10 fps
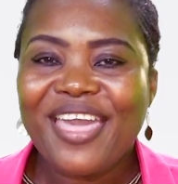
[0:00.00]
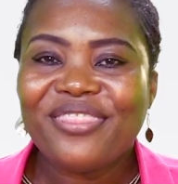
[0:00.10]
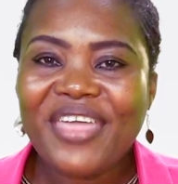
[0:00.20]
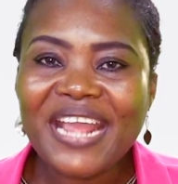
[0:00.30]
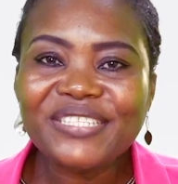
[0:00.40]

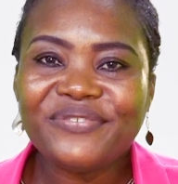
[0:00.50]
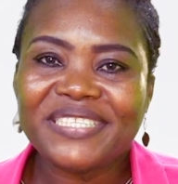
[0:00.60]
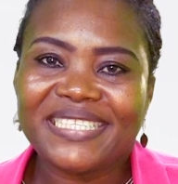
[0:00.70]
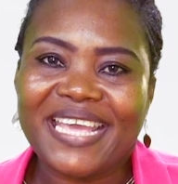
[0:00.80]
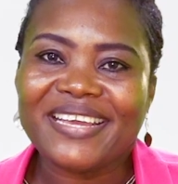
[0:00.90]
Thanks for
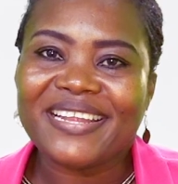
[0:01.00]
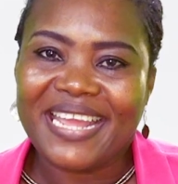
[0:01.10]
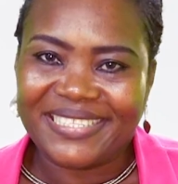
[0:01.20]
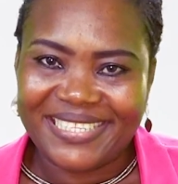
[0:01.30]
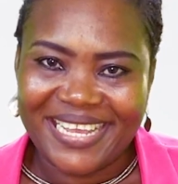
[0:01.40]
staying
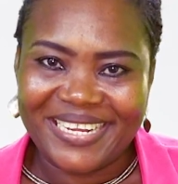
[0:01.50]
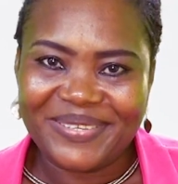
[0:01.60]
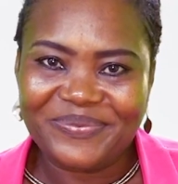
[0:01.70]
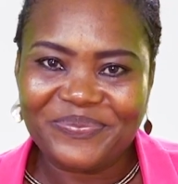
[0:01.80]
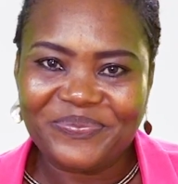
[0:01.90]
connected.
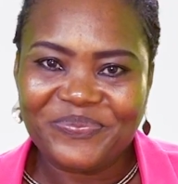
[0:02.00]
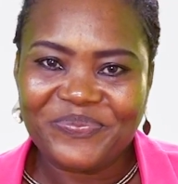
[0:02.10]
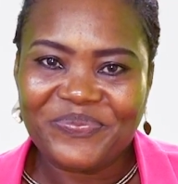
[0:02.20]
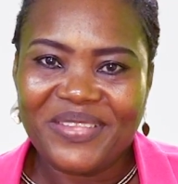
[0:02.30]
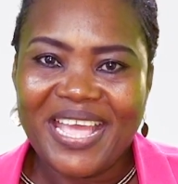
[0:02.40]

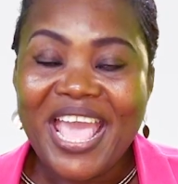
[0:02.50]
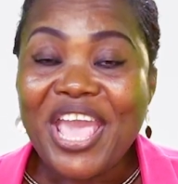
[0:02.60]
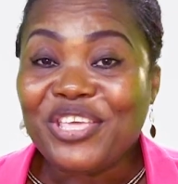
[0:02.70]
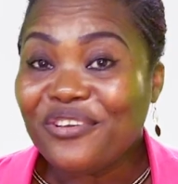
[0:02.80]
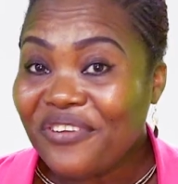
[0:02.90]

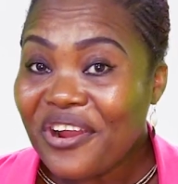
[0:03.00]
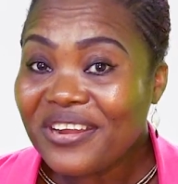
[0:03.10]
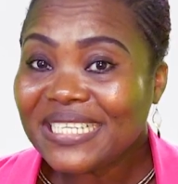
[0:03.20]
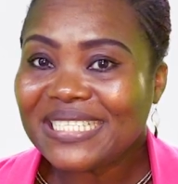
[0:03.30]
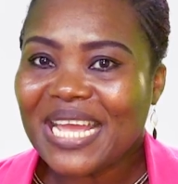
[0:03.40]
You've
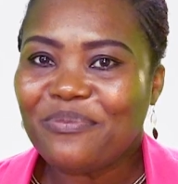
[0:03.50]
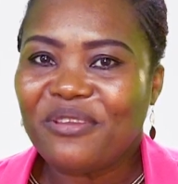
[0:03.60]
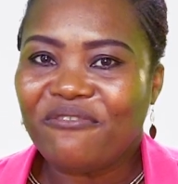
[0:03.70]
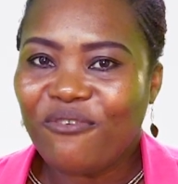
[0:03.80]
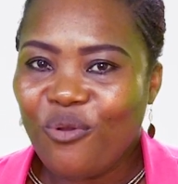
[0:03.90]
heard it said
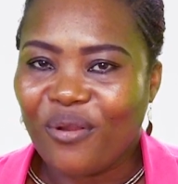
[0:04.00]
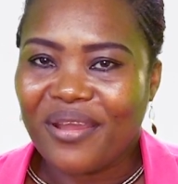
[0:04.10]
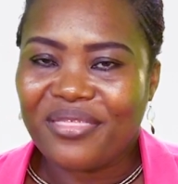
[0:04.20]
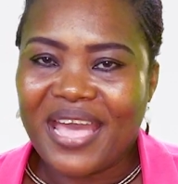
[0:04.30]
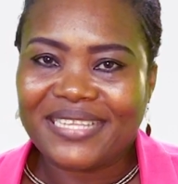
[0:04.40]

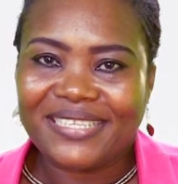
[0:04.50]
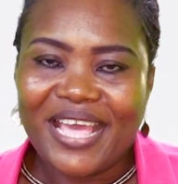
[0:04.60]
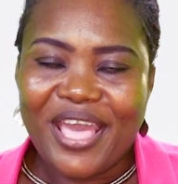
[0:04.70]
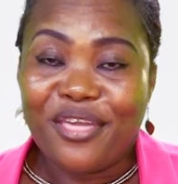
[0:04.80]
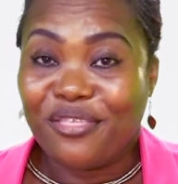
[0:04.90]
before that
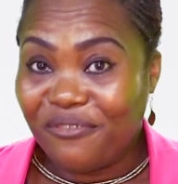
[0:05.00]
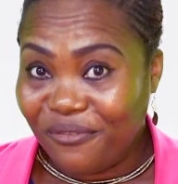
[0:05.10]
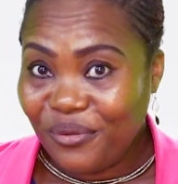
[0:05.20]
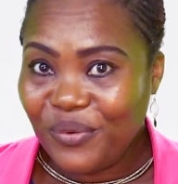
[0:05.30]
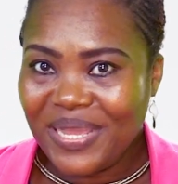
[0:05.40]
the
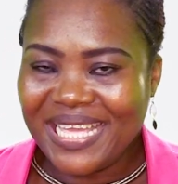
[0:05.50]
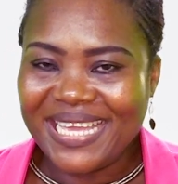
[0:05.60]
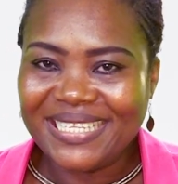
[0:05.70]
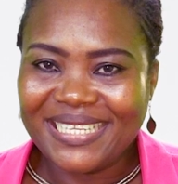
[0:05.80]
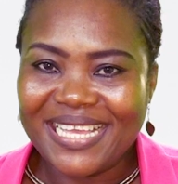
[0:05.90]
food we
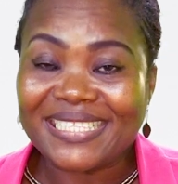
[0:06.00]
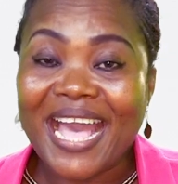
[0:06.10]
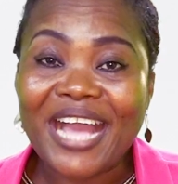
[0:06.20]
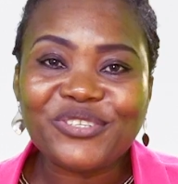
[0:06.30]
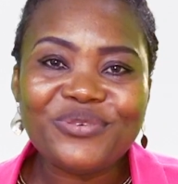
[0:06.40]
eat is
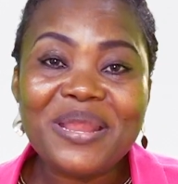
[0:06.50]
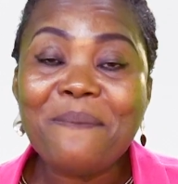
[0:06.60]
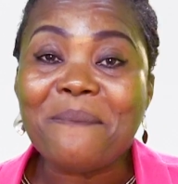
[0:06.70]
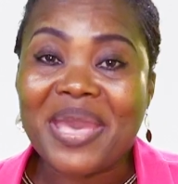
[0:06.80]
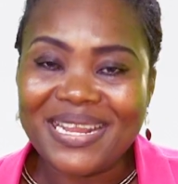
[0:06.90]
actually
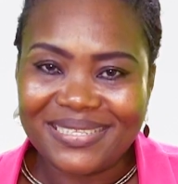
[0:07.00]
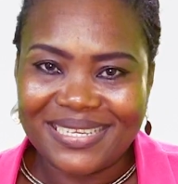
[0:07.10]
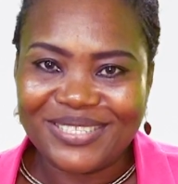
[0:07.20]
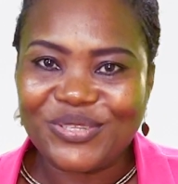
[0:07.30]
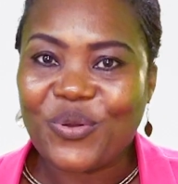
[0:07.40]

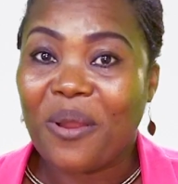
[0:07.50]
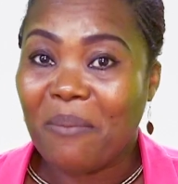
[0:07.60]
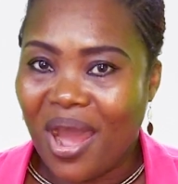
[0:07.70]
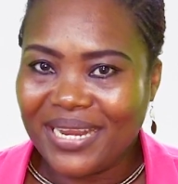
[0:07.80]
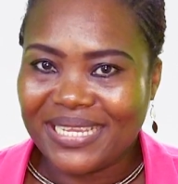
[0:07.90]
medicine to our
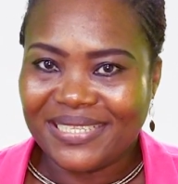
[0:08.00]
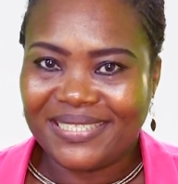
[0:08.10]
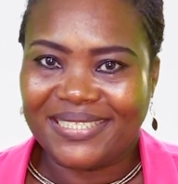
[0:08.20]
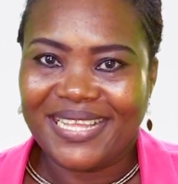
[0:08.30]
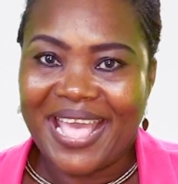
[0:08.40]

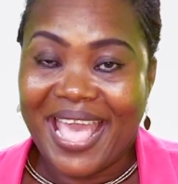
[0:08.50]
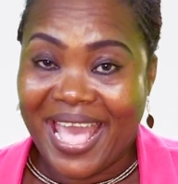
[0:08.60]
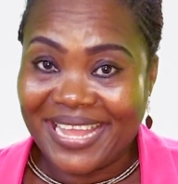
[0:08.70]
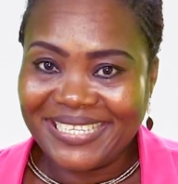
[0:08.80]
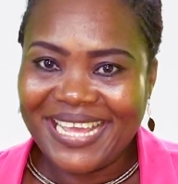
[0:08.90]
bodies.
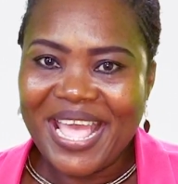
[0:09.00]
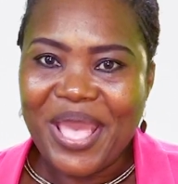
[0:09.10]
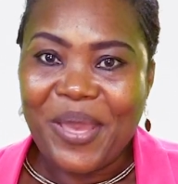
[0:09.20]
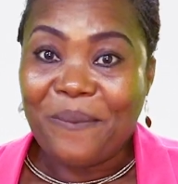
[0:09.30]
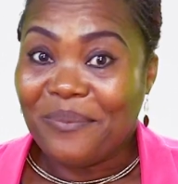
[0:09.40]
And
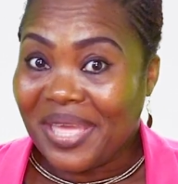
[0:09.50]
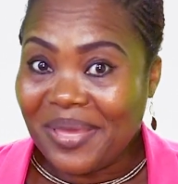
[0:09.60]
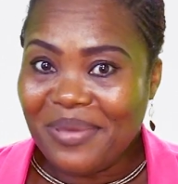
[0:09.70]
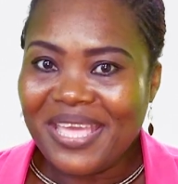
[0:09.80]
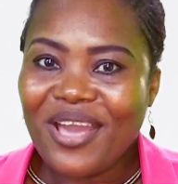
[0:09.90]

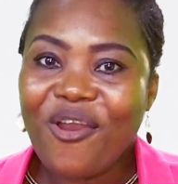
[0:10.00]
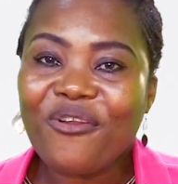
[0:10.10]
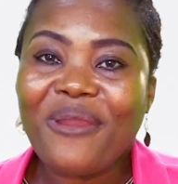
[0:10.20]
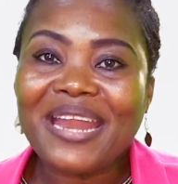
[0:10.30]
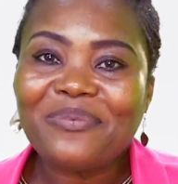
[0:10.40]
maybe our
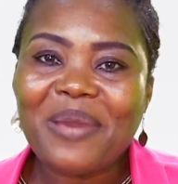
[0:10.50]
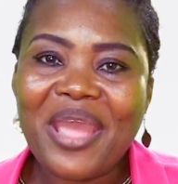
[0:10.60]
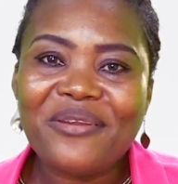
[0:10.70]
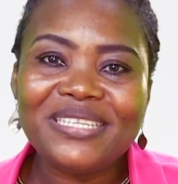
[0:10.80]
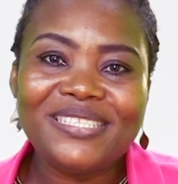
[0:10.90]

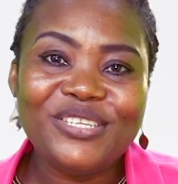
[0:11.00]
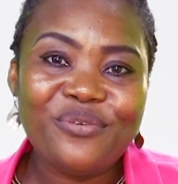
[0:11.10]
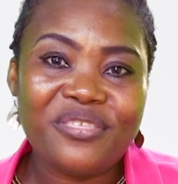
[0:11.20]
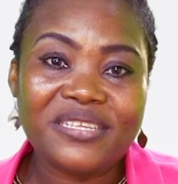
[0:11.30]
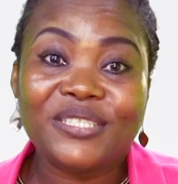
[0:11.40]
grandparents knew
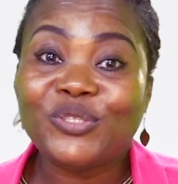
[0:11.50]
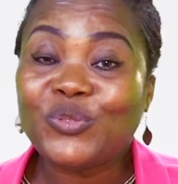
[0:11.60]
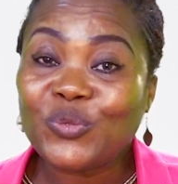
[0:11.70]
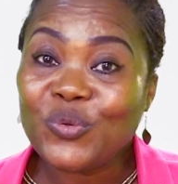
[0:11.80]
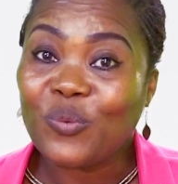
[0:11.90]
this
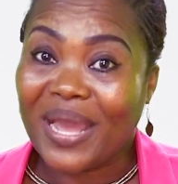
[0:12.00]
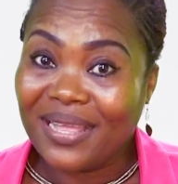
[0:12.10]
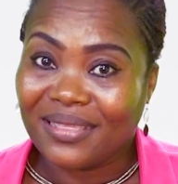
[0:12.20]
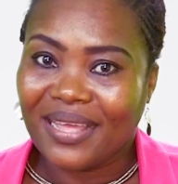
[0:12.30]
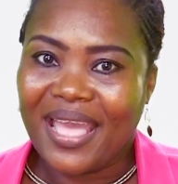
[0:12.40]
too
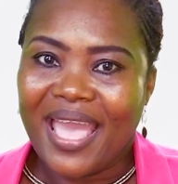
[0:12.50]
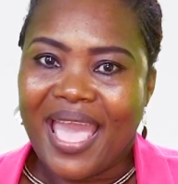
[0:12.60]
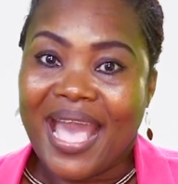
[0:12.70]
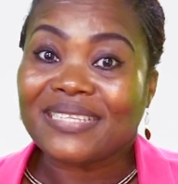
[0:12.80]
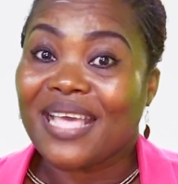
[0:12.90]
well,
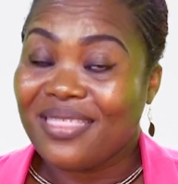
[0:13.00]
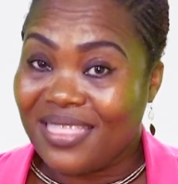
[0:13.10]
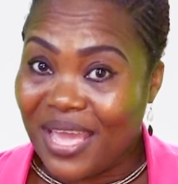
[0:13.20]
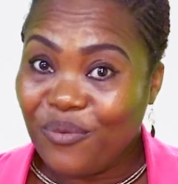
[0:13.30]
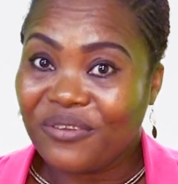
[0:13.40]
as
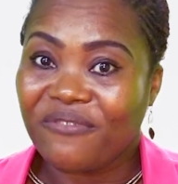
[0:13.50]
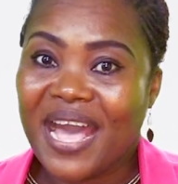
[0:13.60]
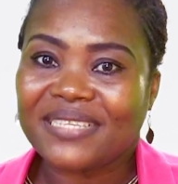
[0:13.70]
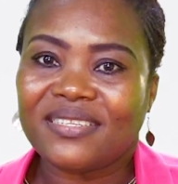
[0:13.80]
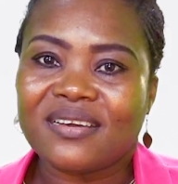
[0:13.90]
they would
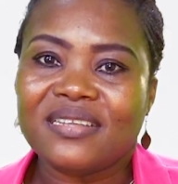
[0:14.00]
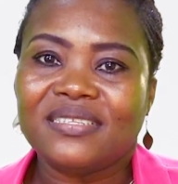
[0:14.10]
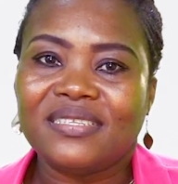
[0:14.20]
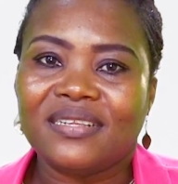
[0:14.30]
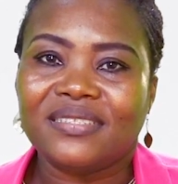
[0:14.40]
fast to
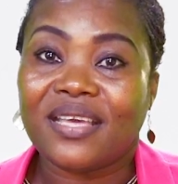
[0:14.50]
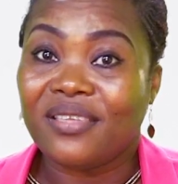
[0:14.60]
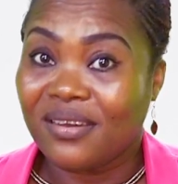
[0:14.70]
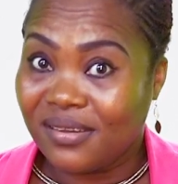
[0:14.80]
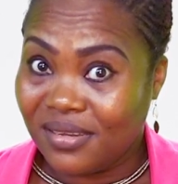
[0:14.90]
consult
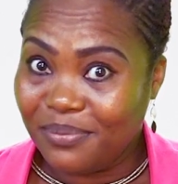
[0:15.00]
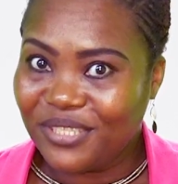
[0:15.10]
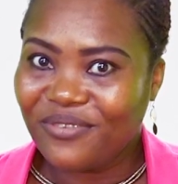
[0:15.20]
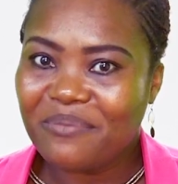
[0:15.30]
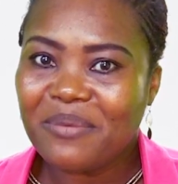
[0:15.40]
the
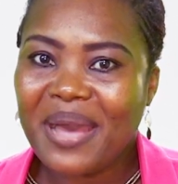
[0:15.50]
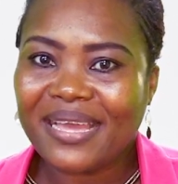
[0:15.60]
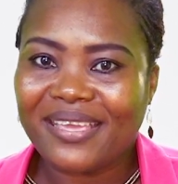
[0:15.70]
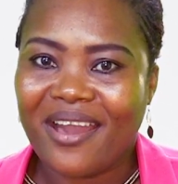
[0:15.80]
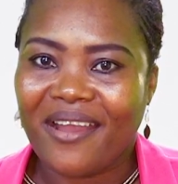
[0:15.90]
herbs from the
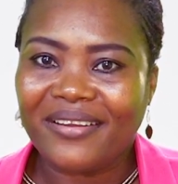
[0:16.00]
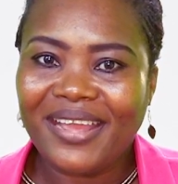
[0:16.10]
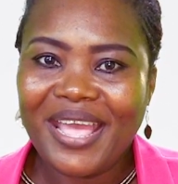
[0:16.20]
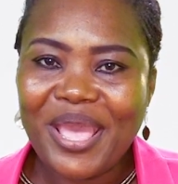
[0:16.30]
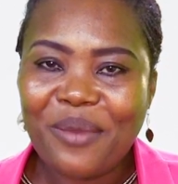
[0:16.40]
backyard
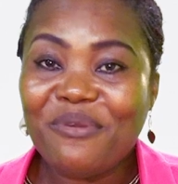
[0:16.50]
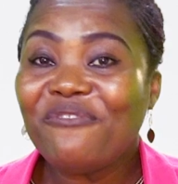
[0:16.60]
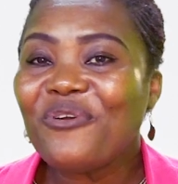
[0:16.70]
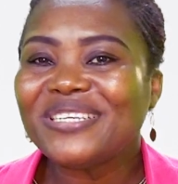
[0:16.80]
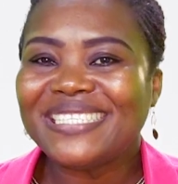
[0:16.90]

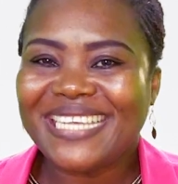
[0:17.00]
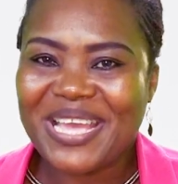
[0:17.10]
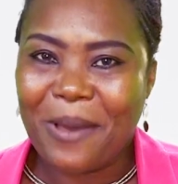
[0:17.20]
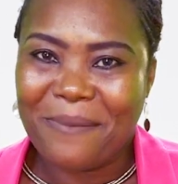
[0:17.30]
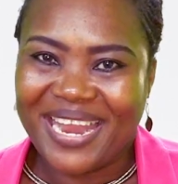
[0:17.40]
before
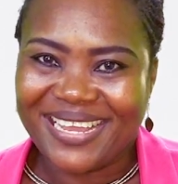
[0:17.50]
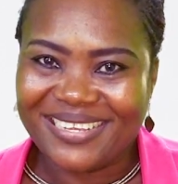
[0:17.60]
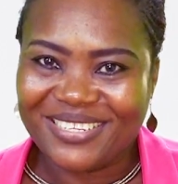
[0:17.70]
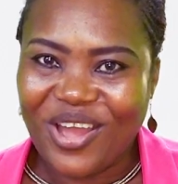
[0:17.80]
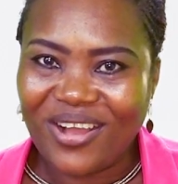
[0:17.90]
seeing a
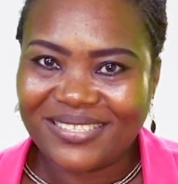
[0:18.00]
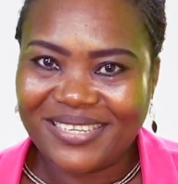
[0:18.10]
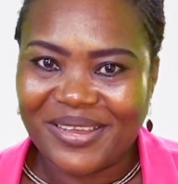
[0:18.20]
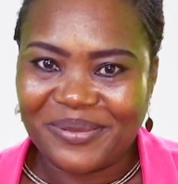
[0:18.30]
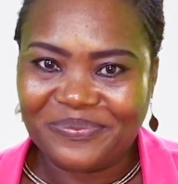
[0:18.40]
medical
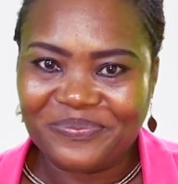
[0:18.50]
doctor.